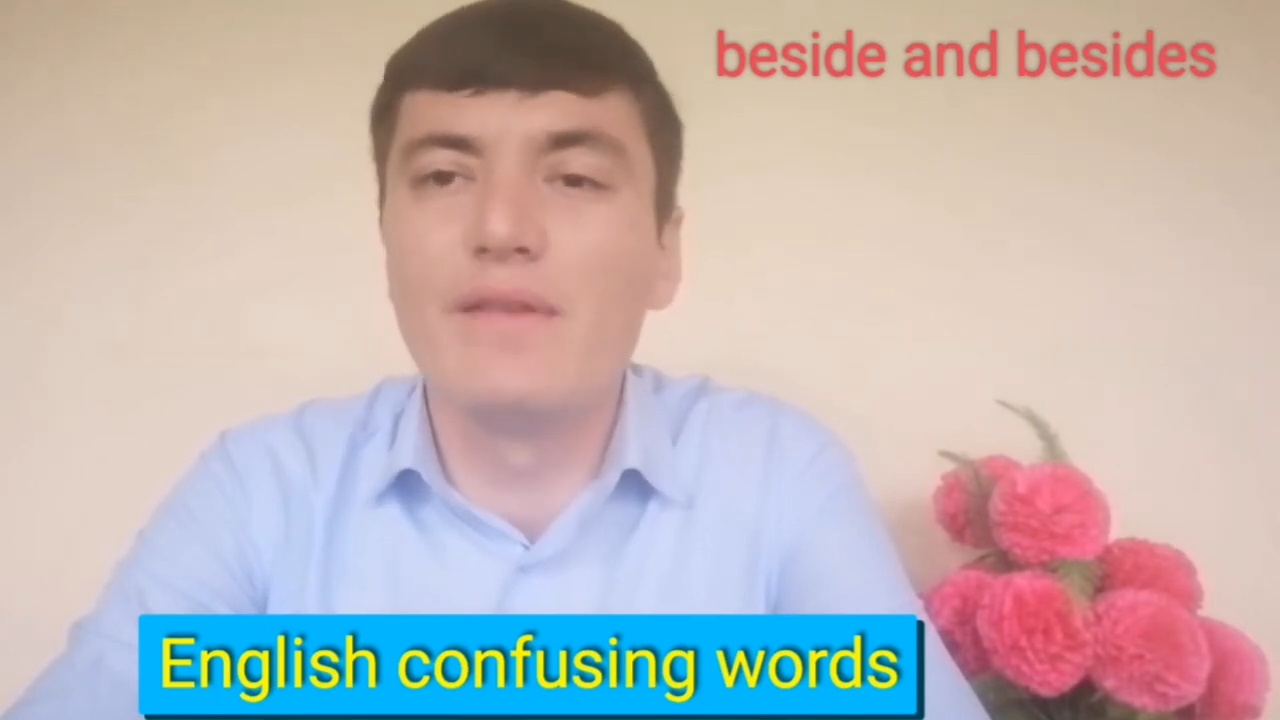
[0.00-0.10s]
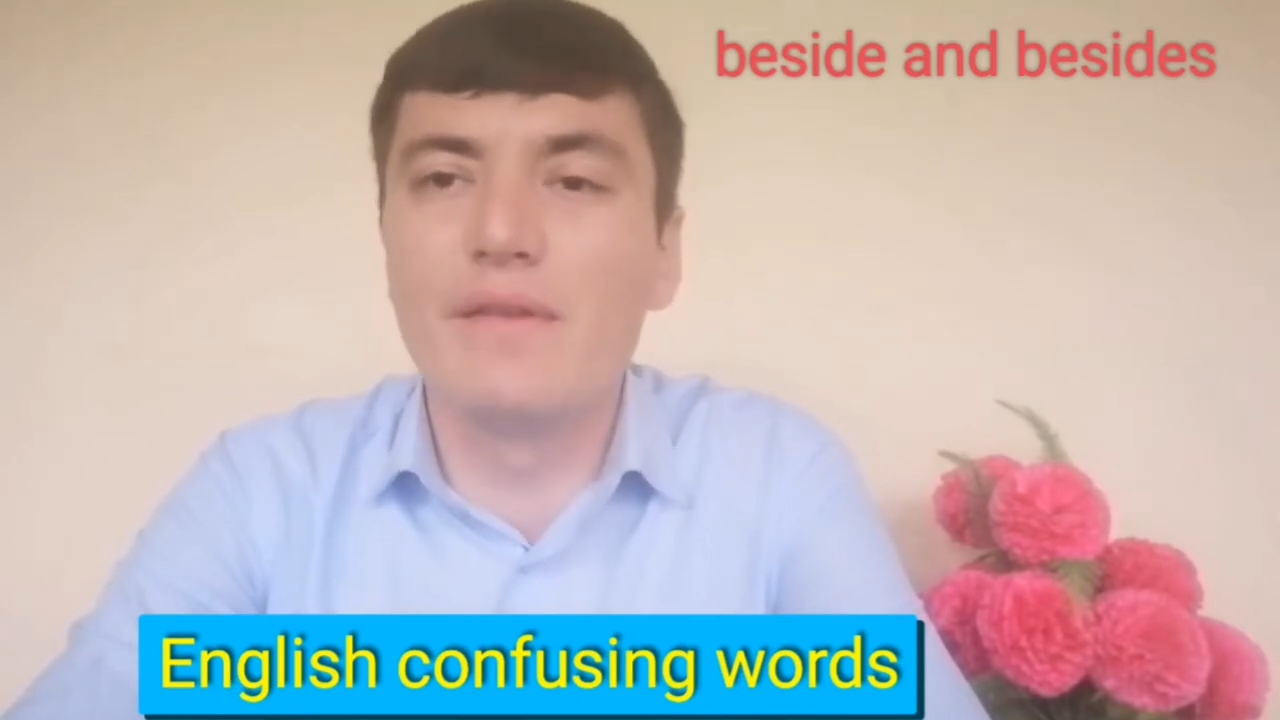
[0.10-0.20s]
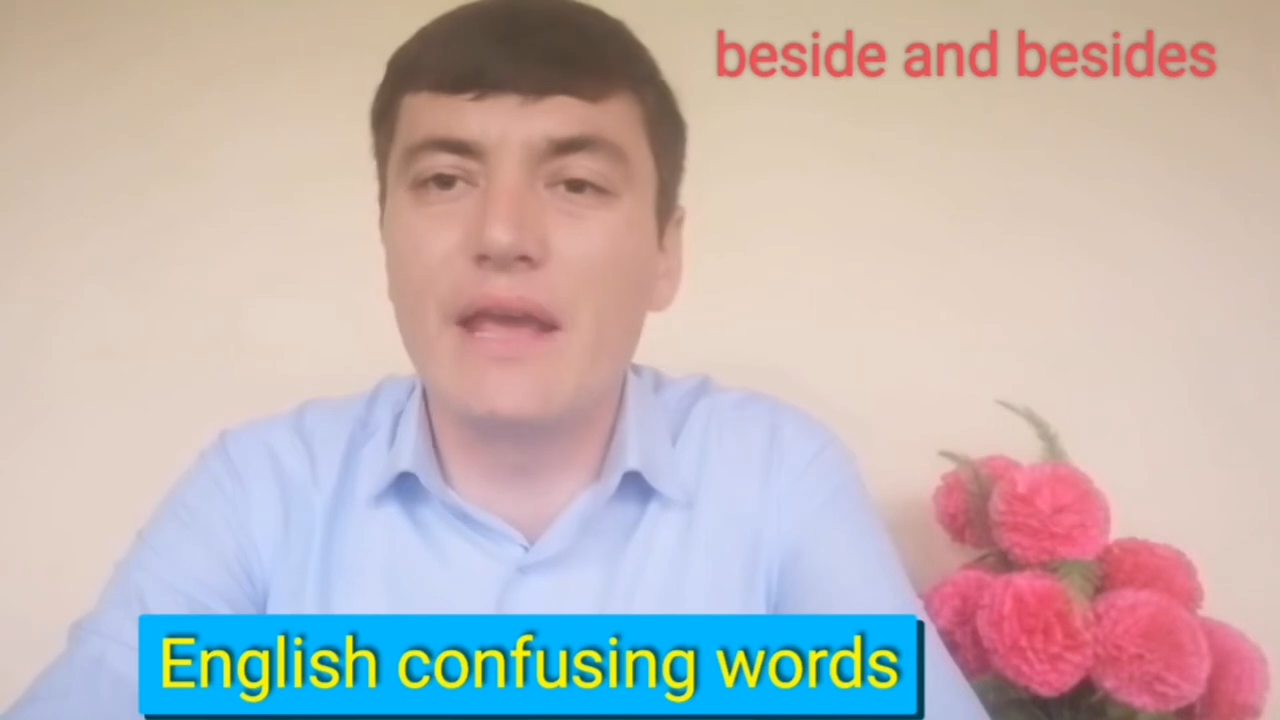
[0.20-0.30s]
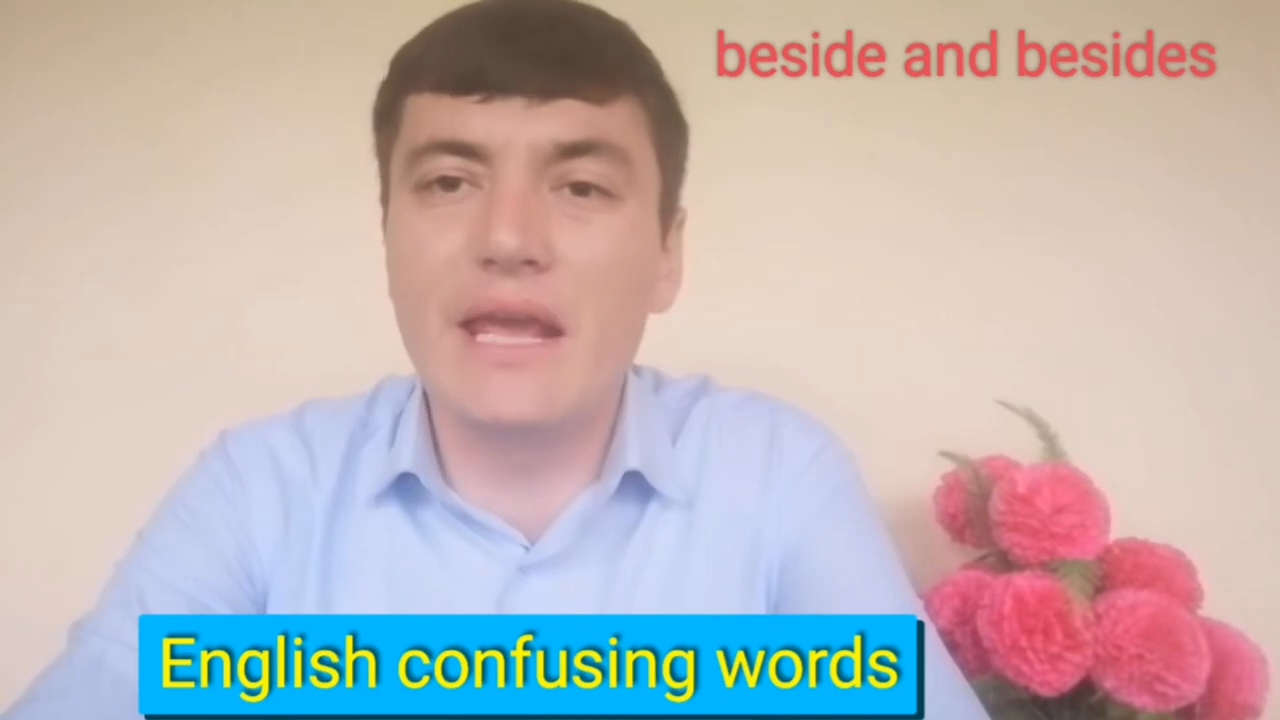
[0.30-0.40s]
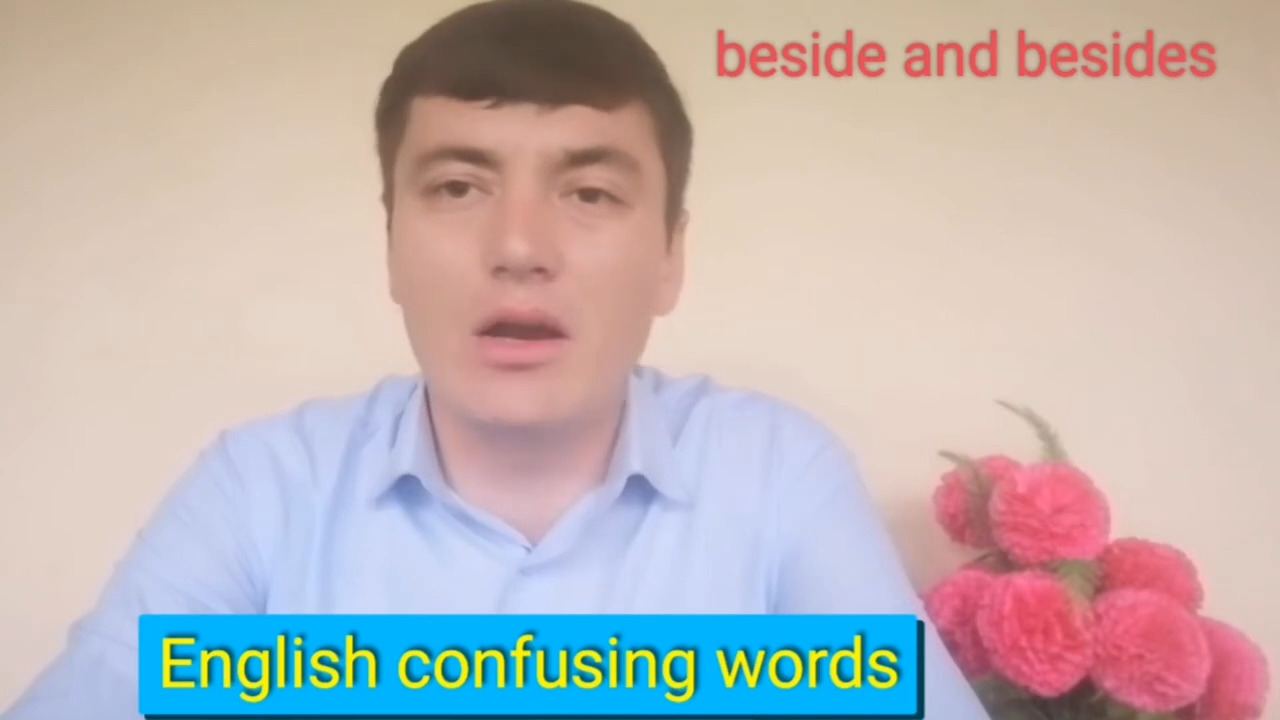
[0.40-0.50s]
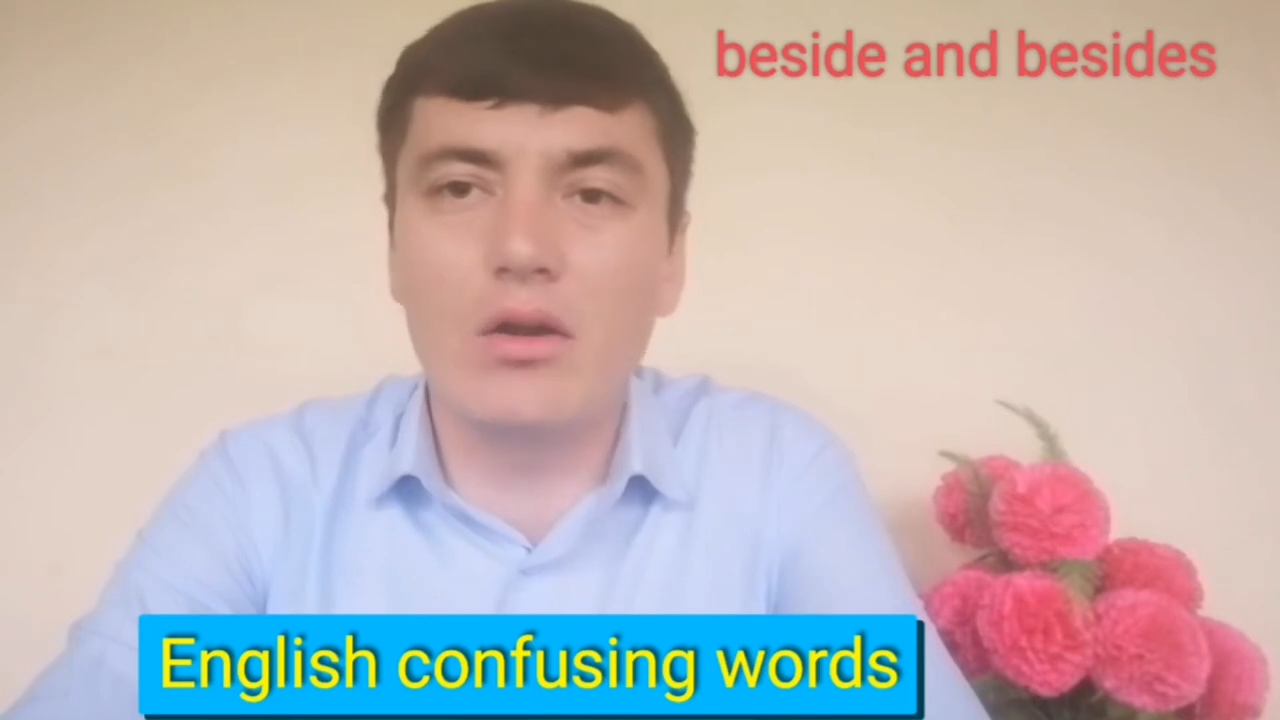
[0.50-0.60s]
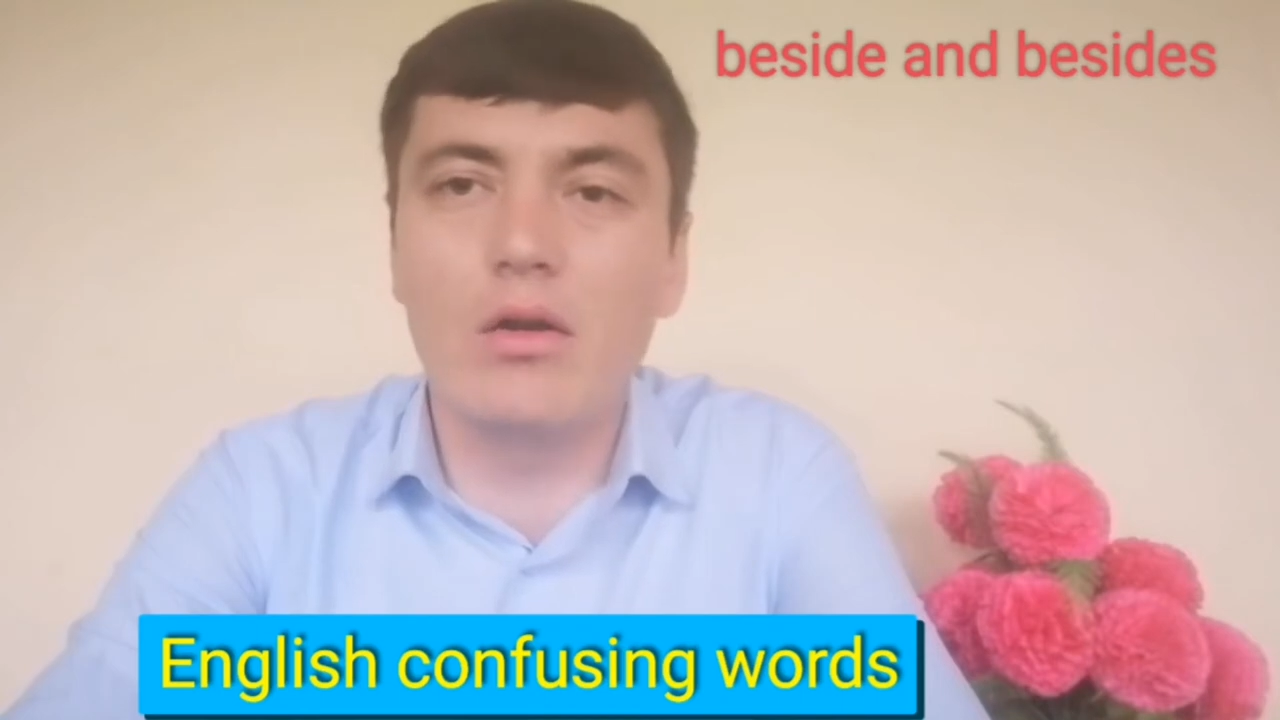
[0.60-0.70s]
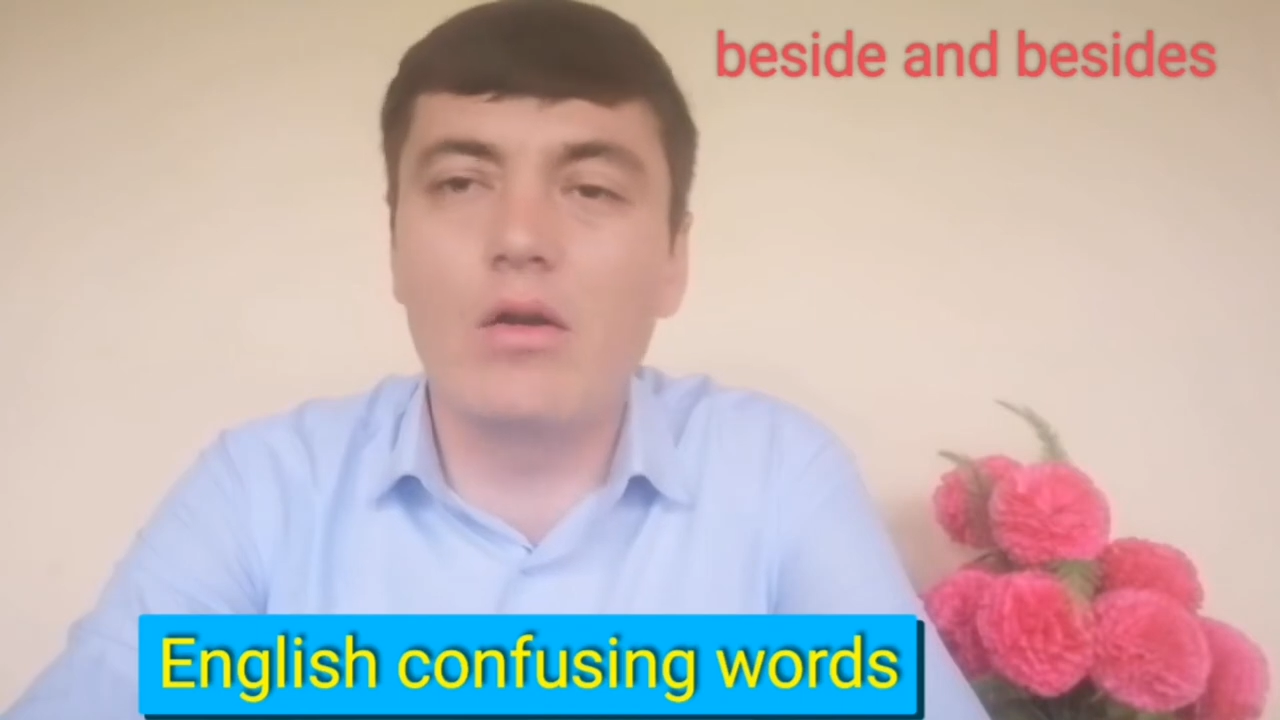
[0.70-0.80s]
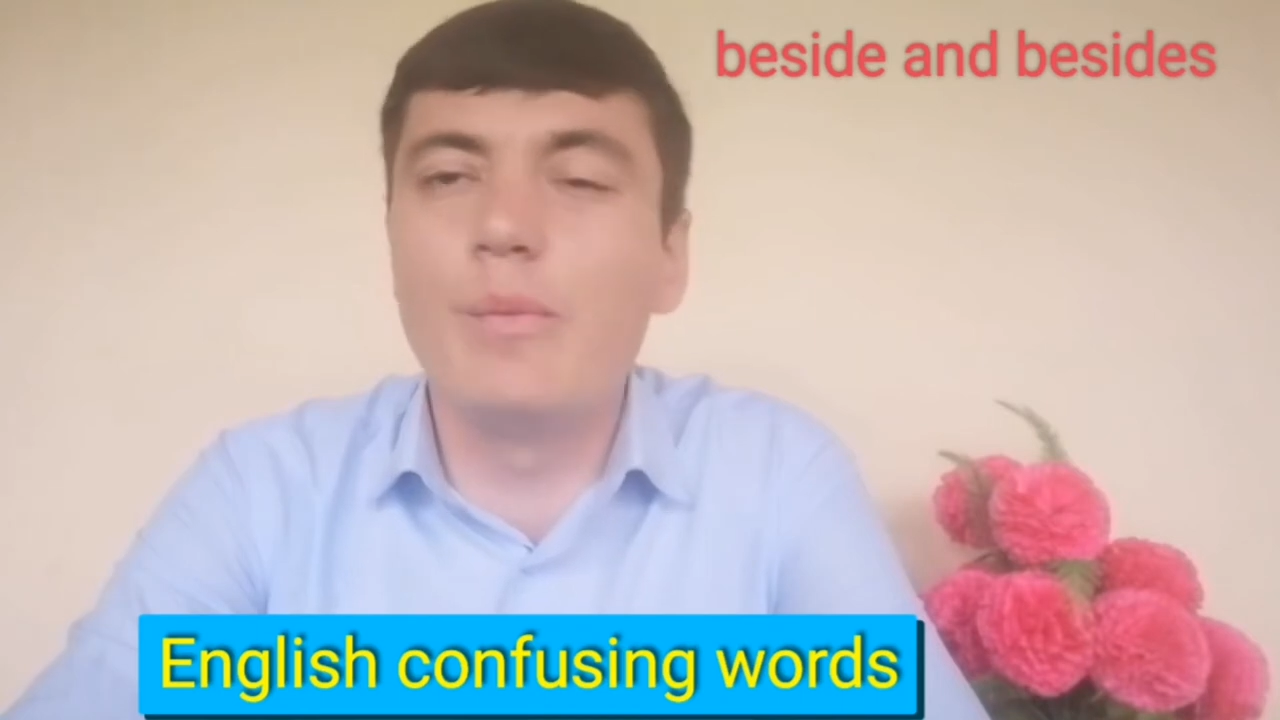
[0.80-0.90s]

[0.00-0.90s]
They are